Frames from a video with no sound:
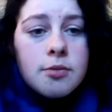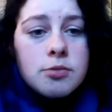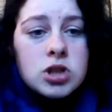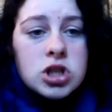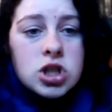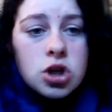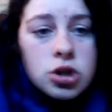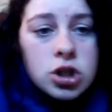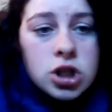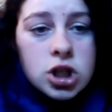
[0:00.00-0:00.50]
it
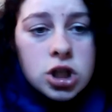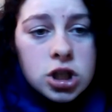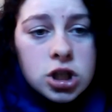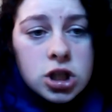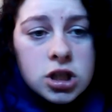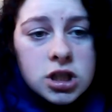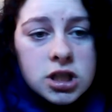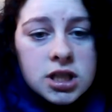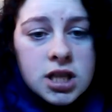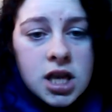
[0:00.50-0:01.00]
was all
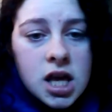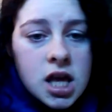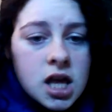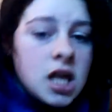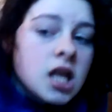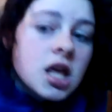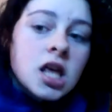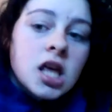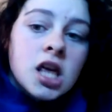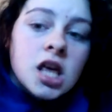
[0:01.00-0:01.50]
good.
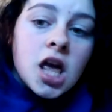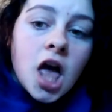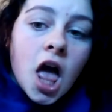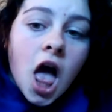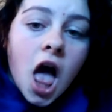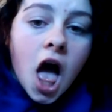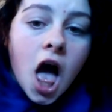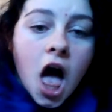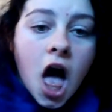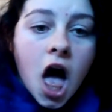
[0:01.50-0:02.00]

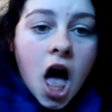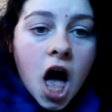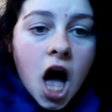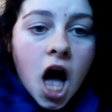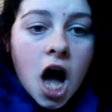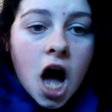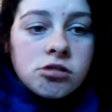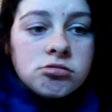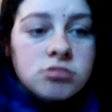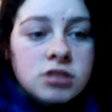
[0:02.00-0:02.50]

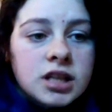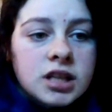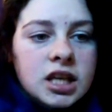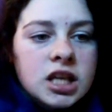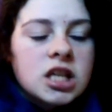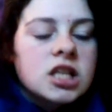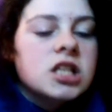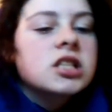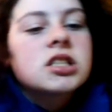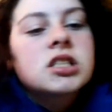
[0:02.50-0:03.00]
All
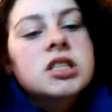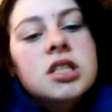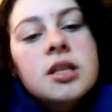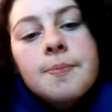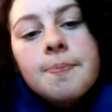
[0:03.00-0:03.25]
good.